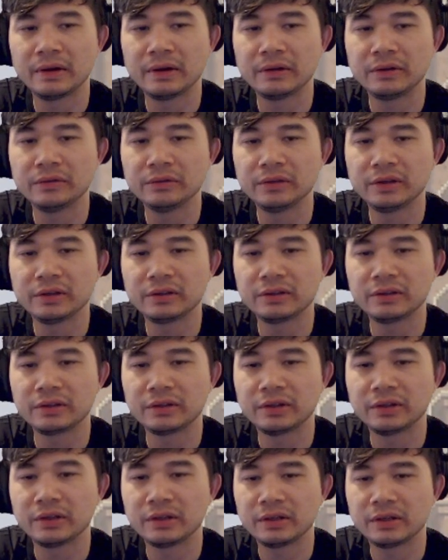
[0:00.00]
don't like the...
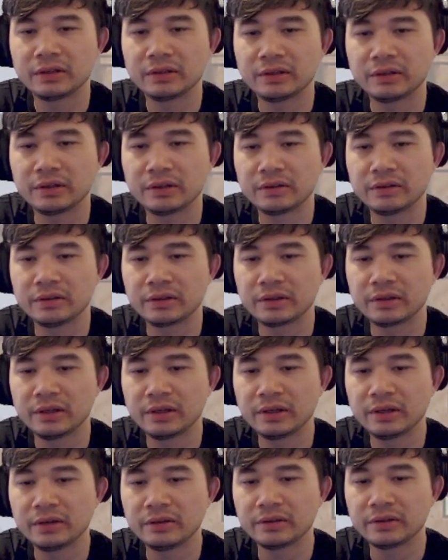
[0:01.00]
I don't like
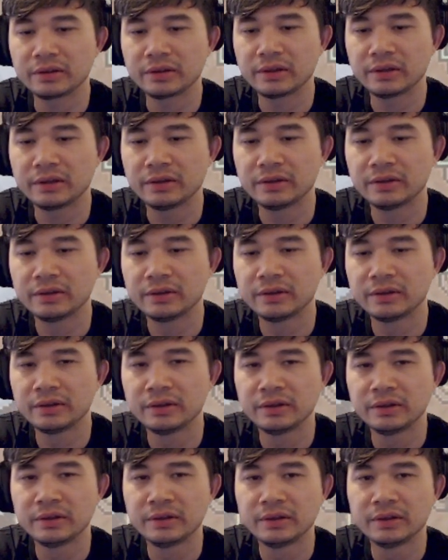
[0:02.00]
that. I don't like that.
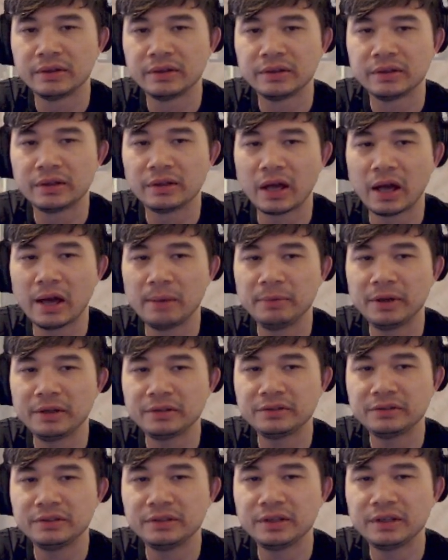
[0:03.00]
I'm not
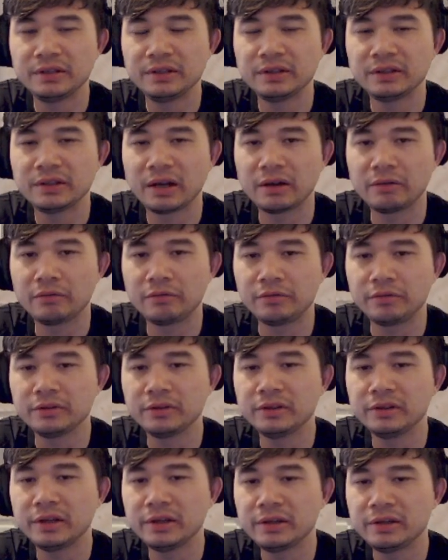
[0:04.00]
seeing anything that I
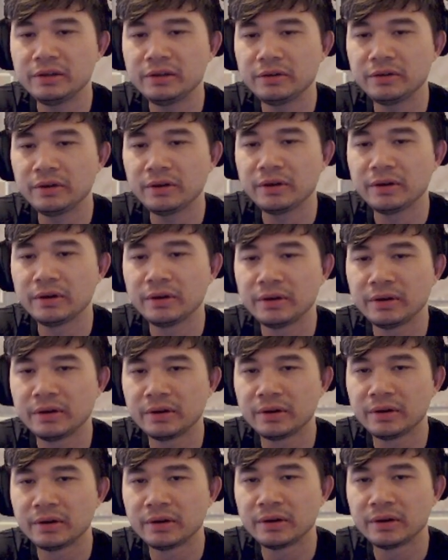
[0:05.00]
really like here.
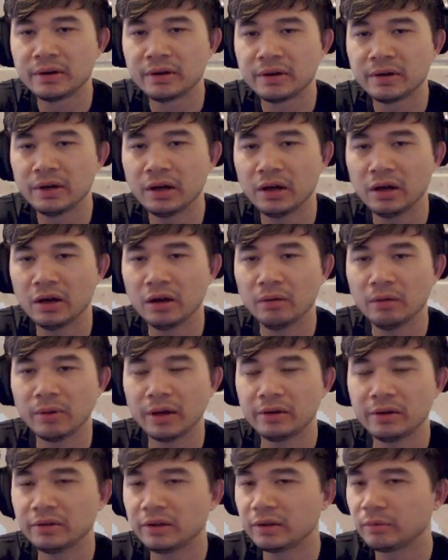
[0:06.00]
I
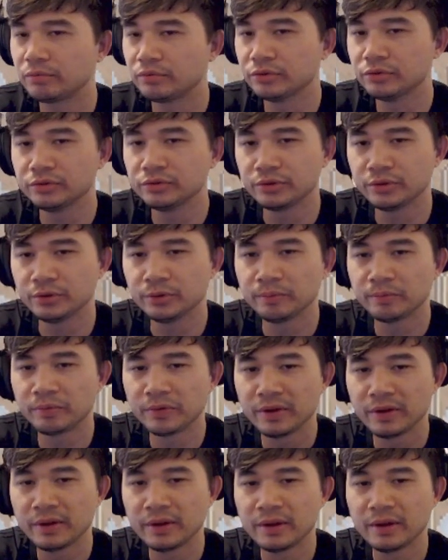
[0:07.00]
don't like Bruiser.
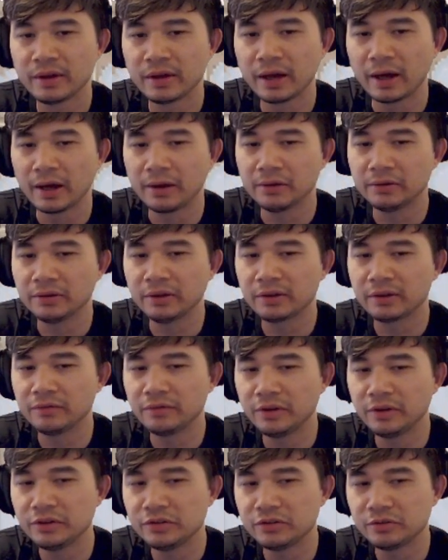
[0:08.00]
I don't like
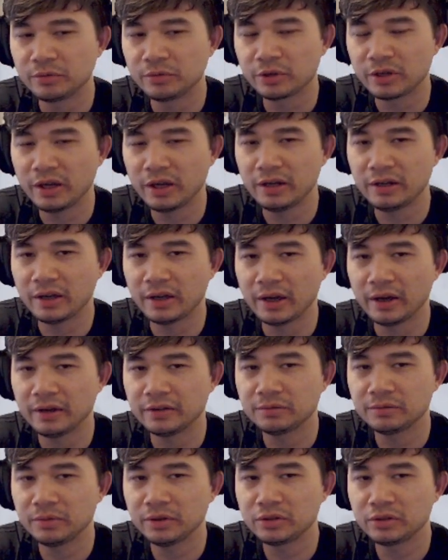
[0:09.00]
Invasion of Mercadia
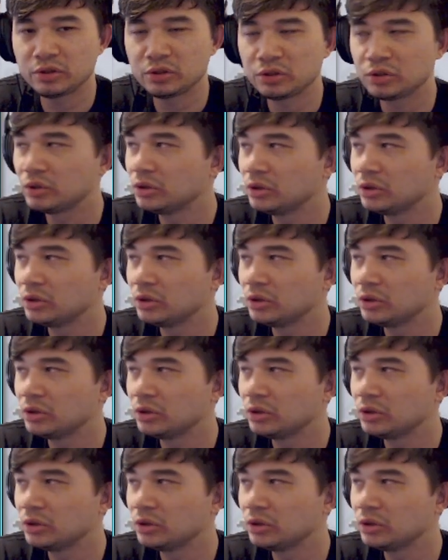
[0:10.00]
as much.